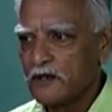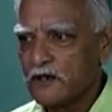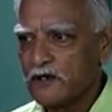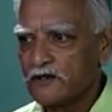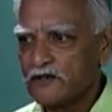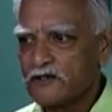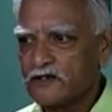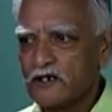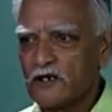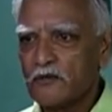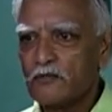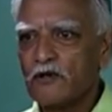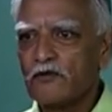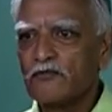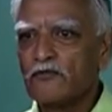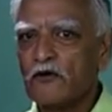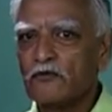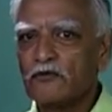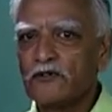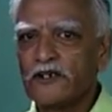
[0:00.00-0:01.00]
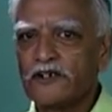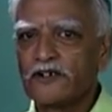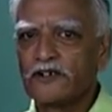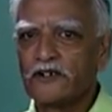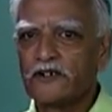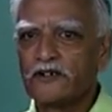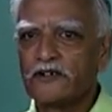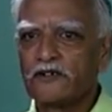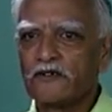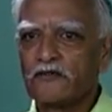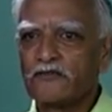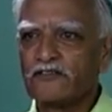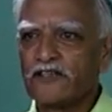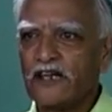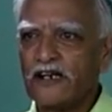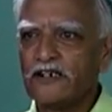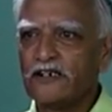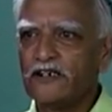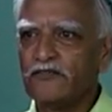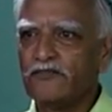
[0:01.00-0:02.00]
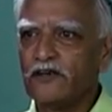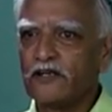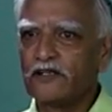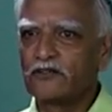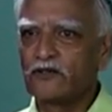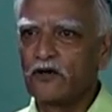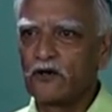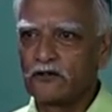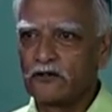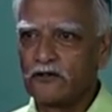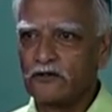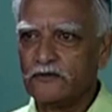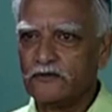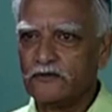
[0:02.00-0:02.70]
considerable foundations of scientific thought